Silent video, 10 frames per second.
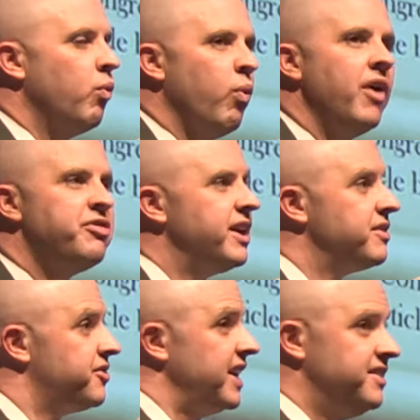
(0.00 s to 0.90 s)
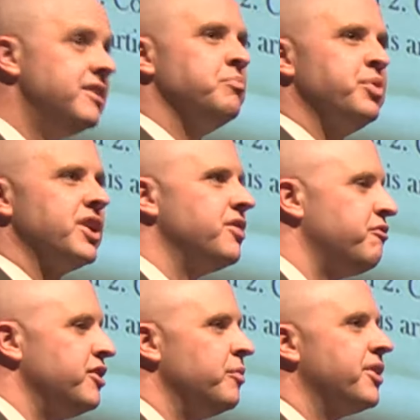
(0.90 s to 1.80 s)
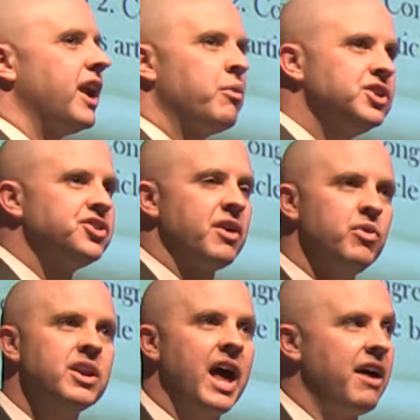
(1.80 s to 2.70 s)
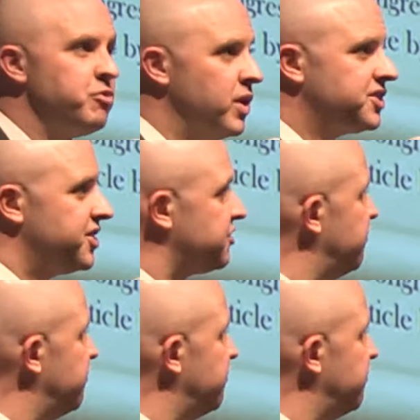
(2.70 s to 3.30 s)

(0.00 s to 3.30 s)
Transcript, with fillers: One thing that they didn't put in the film that I wish they would have was this